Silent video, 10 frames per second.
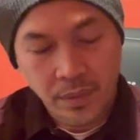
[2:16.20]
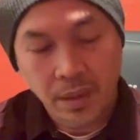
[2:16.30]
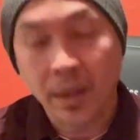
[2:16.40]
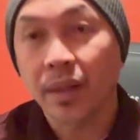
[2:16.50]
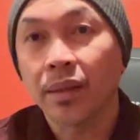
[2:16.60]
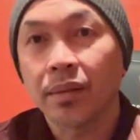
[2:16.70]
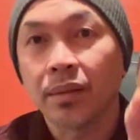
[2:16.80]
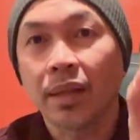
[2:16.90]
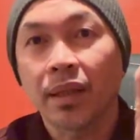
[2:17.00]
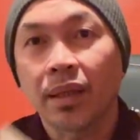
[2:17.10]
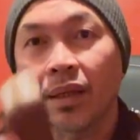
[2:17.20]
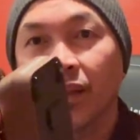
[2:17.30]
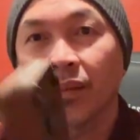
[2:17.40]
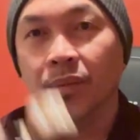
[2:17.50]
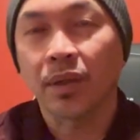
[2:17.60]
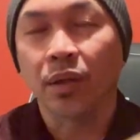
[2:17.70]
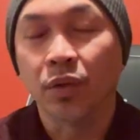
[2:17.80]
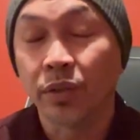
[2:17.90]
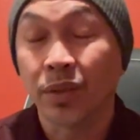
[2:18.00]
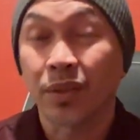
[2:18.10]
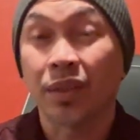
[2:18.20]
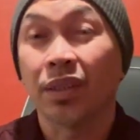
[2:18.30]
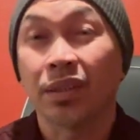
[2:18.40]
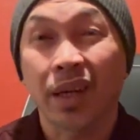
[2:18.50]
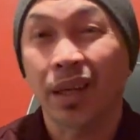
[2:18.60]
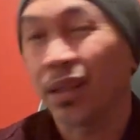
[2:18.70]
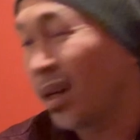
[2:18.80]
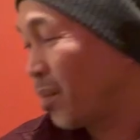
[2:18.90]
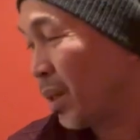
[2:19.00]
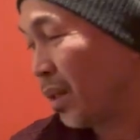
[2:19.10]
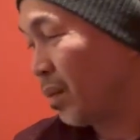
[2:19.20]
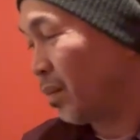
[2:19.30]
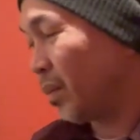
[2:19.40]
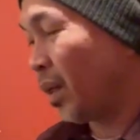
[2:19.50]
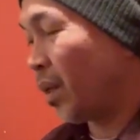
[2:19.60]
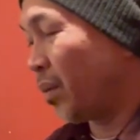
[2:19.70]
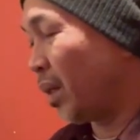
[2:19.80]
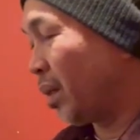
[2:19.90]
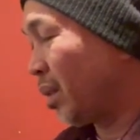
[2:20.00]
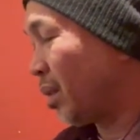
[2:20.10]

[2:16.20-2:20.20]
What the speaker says: and nothing. Although it's a second hand, but anyway,